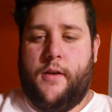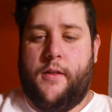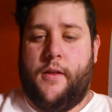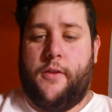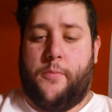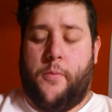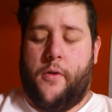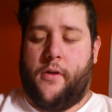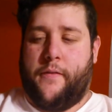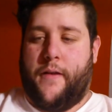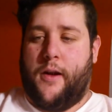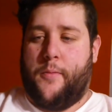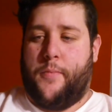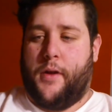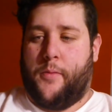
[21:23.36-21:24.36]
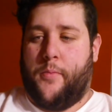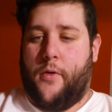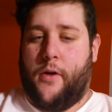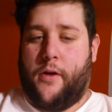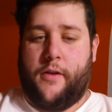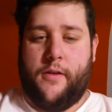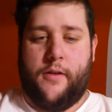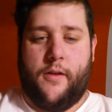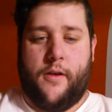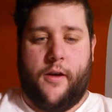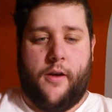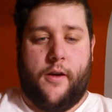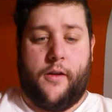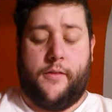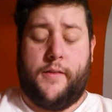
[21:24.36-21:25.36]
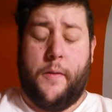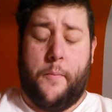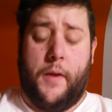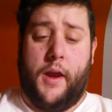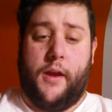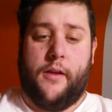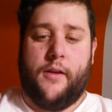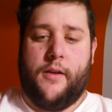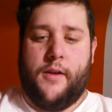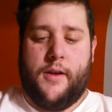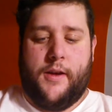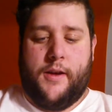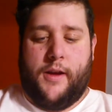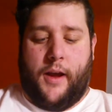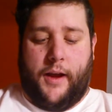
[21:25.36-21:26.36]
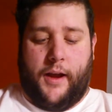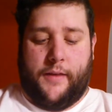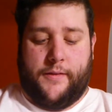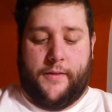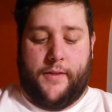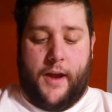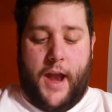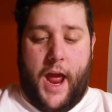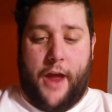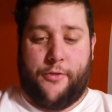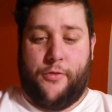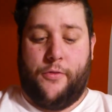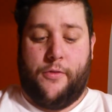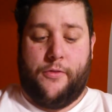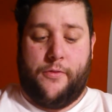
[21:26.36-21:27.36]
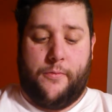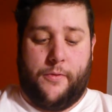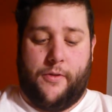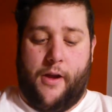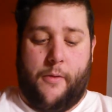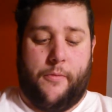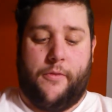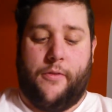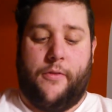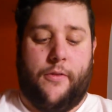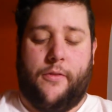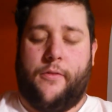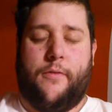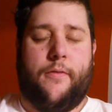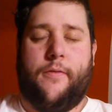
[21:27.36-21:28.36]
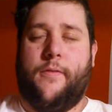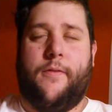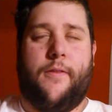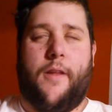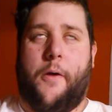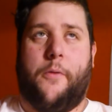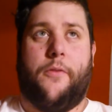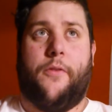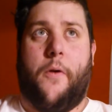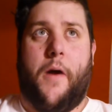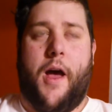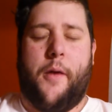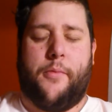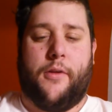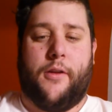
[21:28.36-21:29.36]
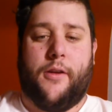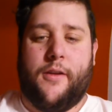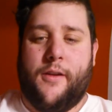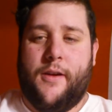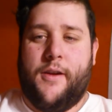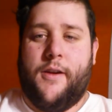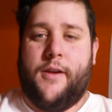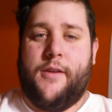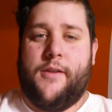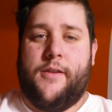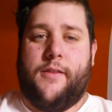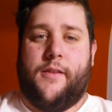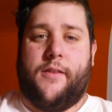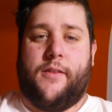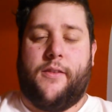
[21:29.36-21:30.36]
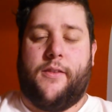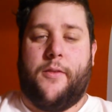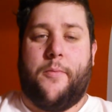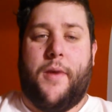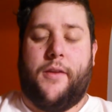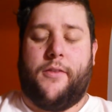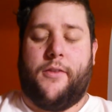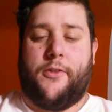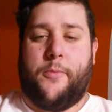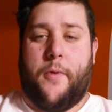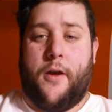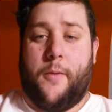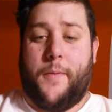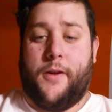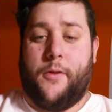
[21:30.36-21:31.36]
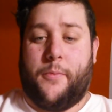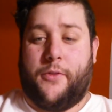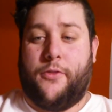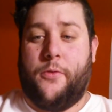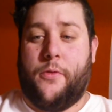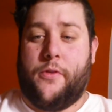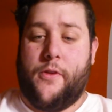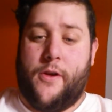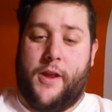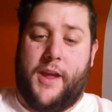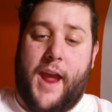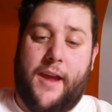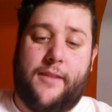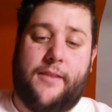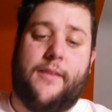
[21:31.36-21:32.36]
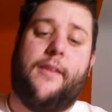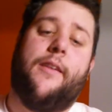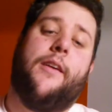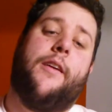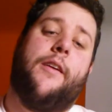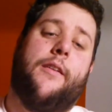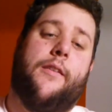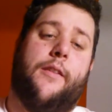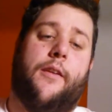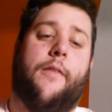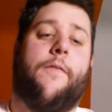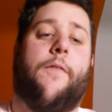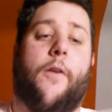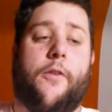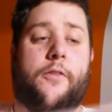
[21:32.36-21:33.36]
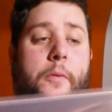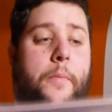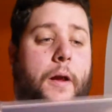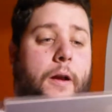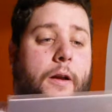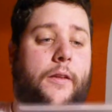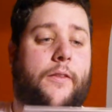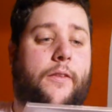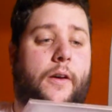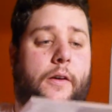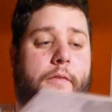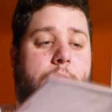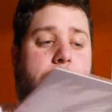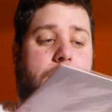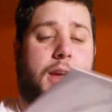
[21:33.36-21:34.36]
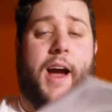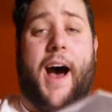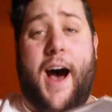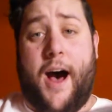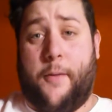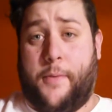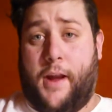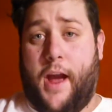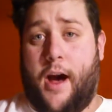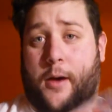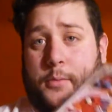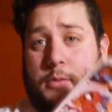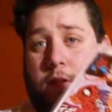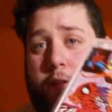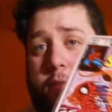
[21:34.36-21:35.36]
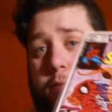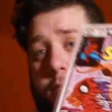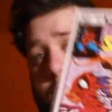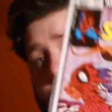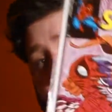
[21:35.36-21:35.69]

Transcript: This book, very big book to me. I got this at Nationals, which I was so happy. This is Amazing Spider-Man #238, the first appearance of the Hobgoblin.